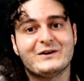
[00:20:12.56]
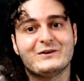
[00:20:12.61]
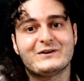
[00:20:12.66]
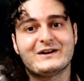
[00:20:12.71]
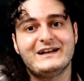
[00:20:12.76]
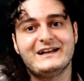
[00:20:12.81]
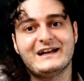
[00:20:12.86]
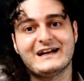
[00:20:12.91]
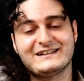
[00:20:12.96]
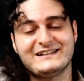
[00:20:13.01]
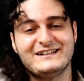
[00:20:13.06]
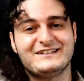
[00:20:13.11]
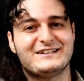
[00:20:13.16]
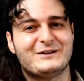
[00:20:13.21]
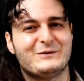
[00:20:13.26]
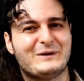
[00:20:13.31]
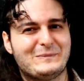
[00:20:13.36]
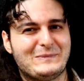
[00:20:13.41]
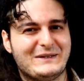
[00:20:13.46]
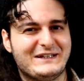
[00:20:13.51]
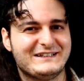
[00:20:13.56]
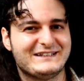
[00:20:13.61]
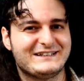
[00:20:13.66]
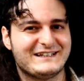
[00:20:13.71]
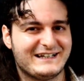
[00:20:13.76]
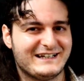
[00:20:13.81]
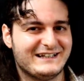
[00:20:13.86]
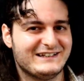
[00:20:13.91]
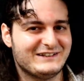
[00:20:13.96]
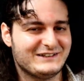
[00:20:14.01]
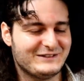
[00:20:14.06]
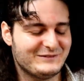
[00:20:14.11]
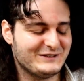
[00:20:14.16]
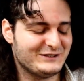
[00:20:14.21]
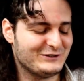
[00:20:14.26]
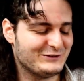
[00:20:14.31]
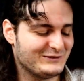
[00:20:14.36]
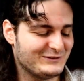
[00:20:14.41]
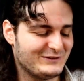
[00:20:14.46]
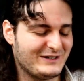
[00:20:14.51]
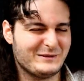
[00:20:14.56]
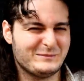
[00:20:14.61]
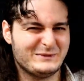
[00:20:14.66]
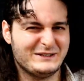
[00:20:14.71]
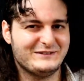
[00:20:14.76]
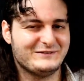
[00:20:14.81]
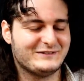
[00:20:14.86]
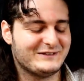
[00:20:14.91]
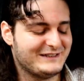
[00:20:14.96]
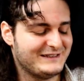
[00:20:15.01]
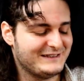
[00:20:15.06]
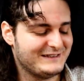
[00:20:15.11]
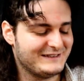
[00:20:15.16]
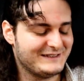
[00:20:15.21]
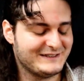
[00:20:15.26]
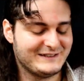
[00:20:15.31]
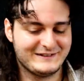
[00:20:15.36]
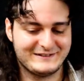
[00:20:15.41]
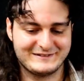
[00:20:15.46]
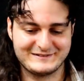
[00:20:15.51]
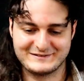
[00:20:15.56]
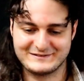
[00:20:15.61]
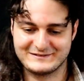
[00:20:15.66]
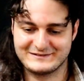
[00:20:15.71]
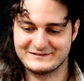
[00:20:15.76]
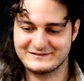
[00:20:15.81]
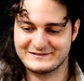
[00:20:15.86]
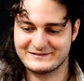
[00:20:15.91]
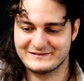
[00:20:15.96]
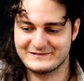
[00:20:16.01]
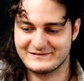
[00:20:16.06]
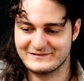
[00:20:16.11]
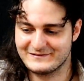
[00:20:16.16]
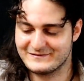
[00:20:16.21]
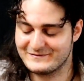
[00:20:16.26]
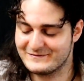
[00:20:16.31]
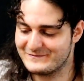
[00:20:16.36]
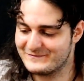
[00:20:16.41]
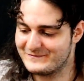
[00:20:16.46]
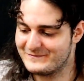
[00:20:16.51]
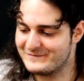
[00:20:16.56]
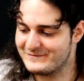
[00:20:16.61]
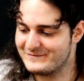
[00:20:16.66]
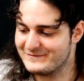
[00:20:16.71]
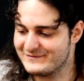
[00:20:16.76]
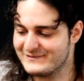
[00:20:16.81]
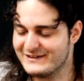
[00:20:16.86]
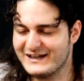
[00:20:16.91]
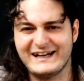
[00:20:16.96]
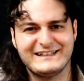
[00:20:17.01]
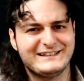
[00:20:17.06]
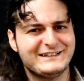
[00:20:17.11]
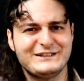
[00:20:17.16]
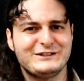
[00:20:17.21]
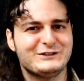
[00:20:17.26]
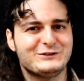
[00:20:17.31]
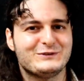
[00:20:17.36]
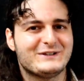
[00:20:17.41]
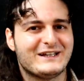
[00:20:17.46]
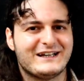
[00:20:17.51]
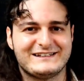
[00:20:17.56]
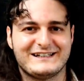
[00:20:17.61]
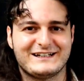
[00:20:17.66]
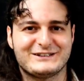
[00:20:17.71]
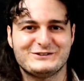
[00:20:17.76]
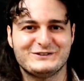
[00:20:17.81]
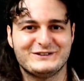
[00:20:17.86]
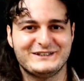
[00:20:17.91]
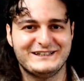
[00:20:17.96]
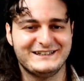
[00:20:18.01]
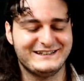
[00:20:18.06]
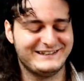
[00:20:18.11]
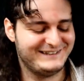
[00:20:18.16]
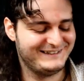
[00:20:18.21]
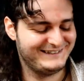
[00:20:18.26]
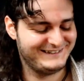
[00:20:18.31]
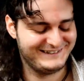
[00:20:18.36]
Okay, at least how I played it again in the video, I believe. I didn't do that actually.